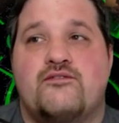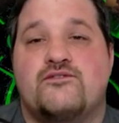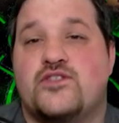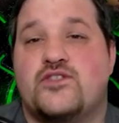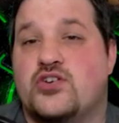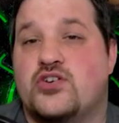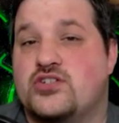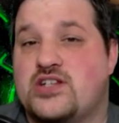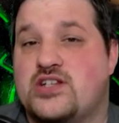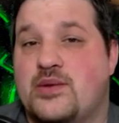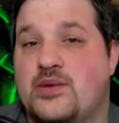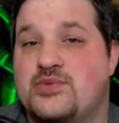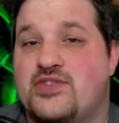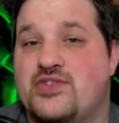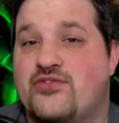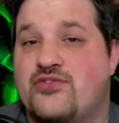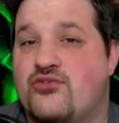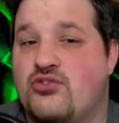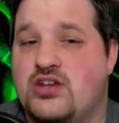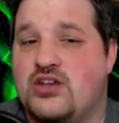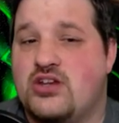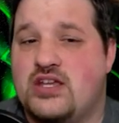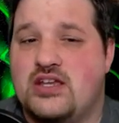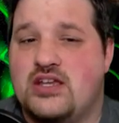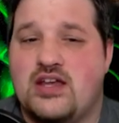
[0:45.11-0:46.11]
First time's
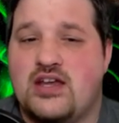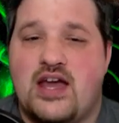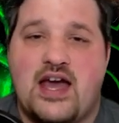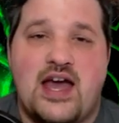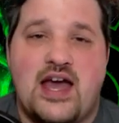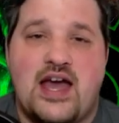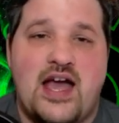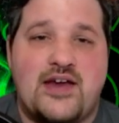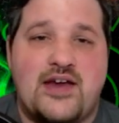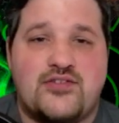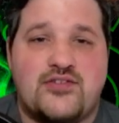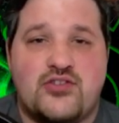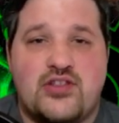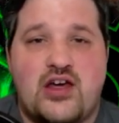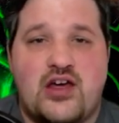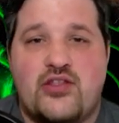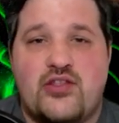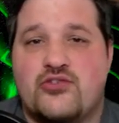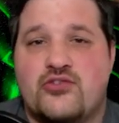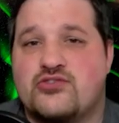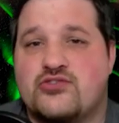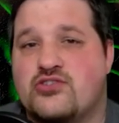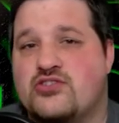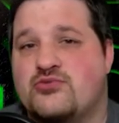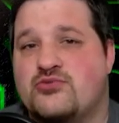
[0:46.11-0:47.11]
free, after that,
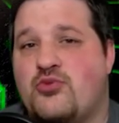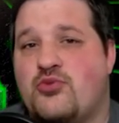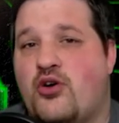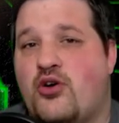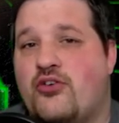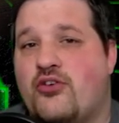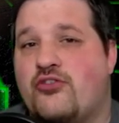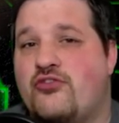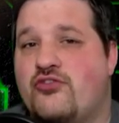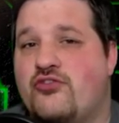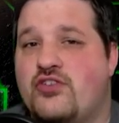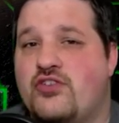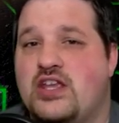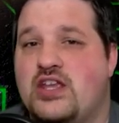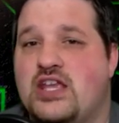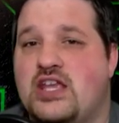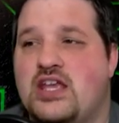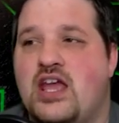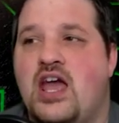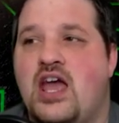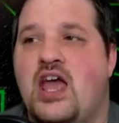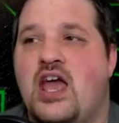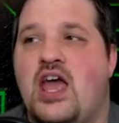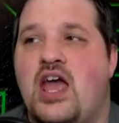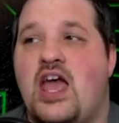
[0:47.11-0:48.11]
there's a small
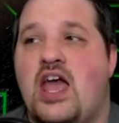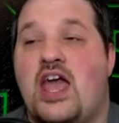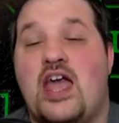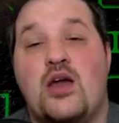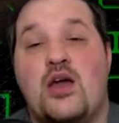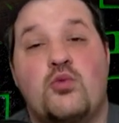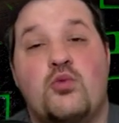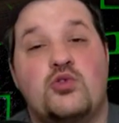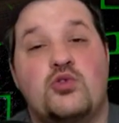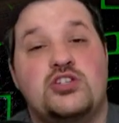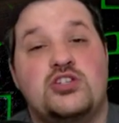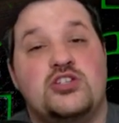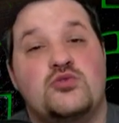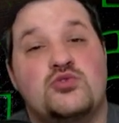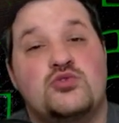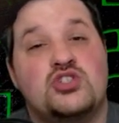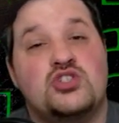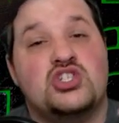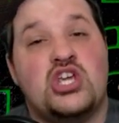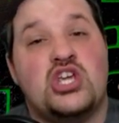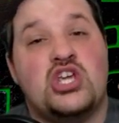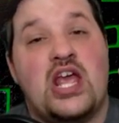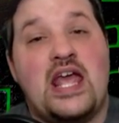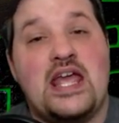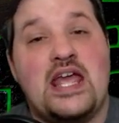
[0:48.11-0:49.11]
fee, and when you
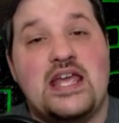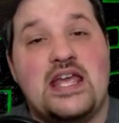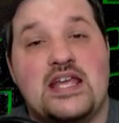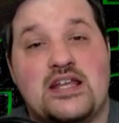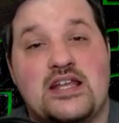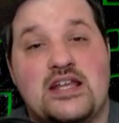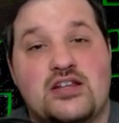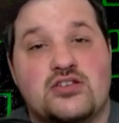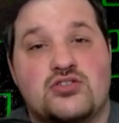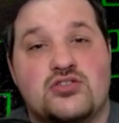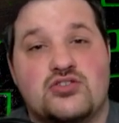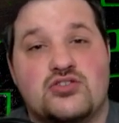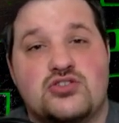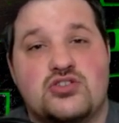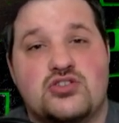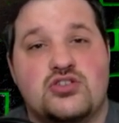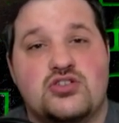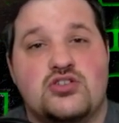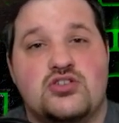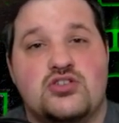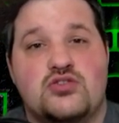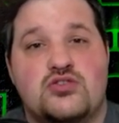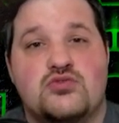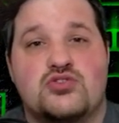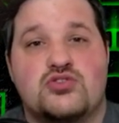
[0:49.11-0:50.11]
change,
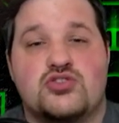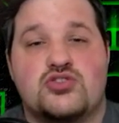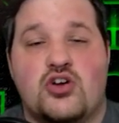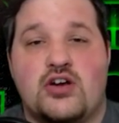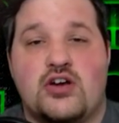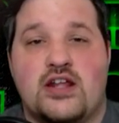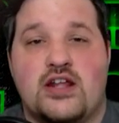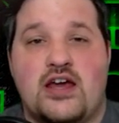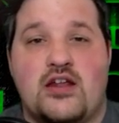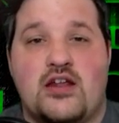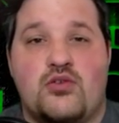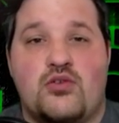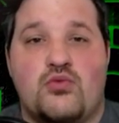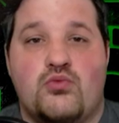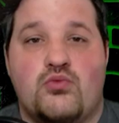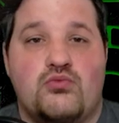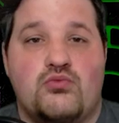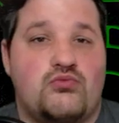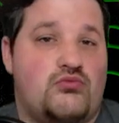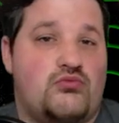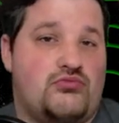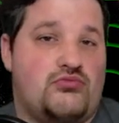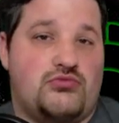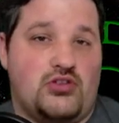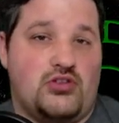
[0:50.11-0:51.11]
you start at
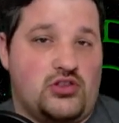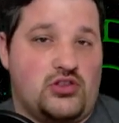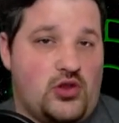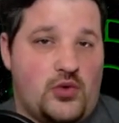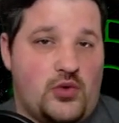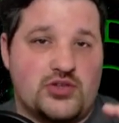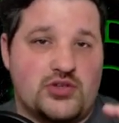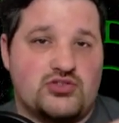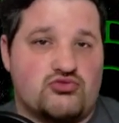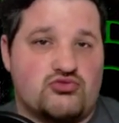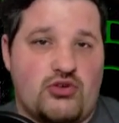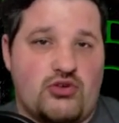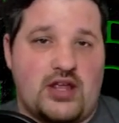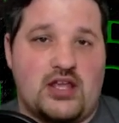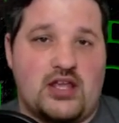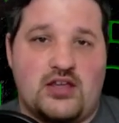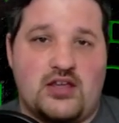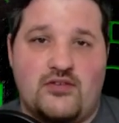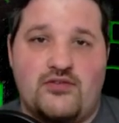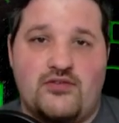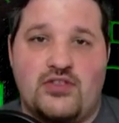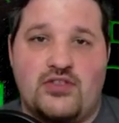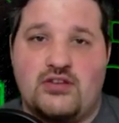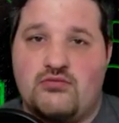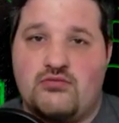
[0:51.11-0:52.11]
the lowest rank
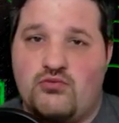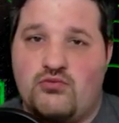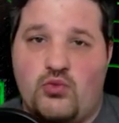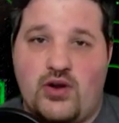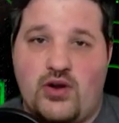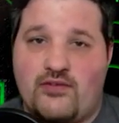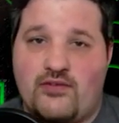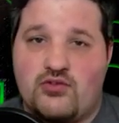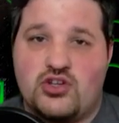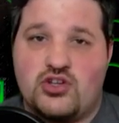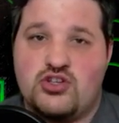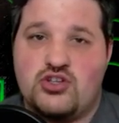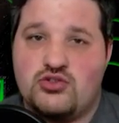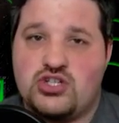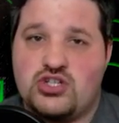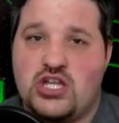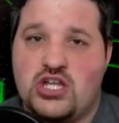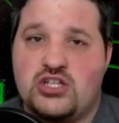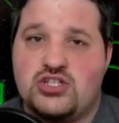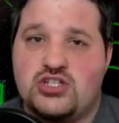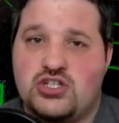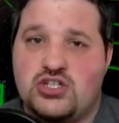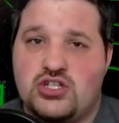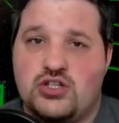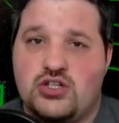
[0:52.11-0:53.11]
of the, whatever you
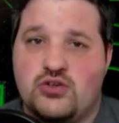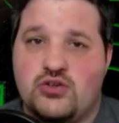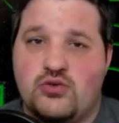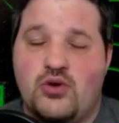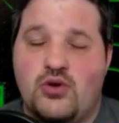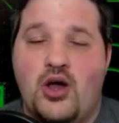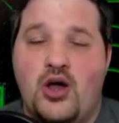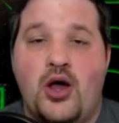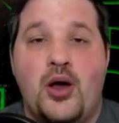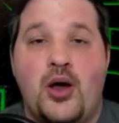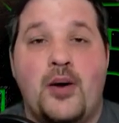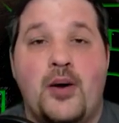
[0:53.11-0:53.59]
change to.